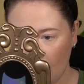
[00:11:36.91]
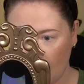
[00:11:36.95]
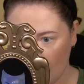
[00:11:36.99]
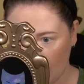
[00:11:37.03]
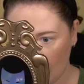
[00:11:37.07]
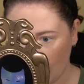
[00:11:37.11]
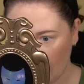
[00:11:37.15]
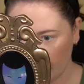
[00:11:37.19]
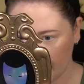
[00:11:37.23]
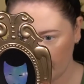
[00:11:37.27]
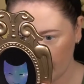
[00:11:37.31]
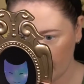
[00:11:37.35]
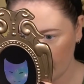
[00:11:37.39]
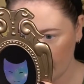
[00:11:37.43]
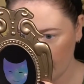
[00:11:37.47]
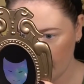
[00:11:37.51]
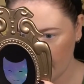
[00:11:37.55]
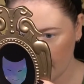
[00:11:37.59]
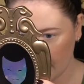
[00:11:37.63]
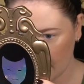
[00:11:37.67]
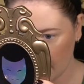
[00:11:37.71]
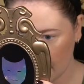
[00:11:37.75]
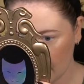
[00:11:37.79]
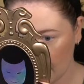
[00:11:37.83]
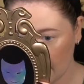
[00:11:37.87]
Um, the
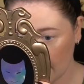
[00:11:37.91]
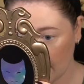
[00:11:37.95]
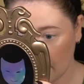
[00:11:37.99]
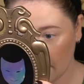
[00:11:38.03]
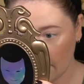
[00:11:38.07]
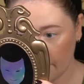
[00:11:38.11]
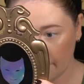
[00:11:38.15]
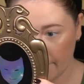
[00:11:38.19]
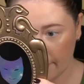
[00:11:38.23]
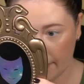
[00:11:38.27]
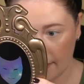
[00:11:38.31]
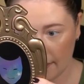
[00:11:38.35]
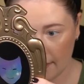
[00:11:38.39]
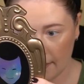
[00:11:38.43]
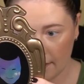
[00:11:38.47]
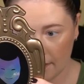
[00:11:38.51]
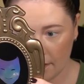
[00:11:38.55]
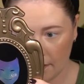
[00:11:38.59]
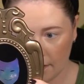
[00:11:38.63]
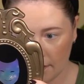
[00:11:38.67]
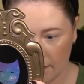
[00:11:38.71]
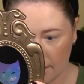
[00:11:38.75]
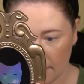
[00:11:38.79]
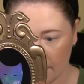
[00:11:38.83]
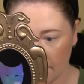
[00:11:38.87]
mirror itself
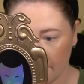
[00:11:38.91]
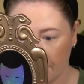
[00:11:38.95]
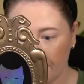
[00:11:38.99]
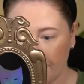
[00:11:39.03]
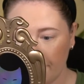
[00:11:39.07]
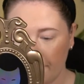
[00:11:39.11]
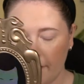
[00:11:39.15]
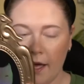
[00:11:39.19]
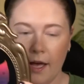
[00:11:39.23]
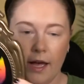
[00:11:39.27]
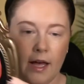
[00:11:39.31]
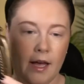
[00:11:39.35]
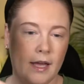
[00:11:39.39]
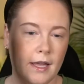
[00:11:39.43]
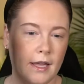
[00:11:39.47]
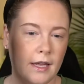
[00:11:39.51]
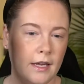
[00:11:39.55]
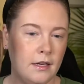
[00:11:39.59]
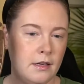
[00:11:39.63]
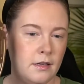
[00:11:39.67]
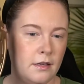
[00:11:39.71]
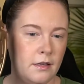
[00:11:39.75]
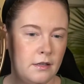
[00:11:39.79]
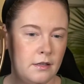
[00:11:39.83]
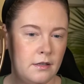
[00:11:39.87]
is
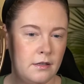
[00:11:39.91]
fine.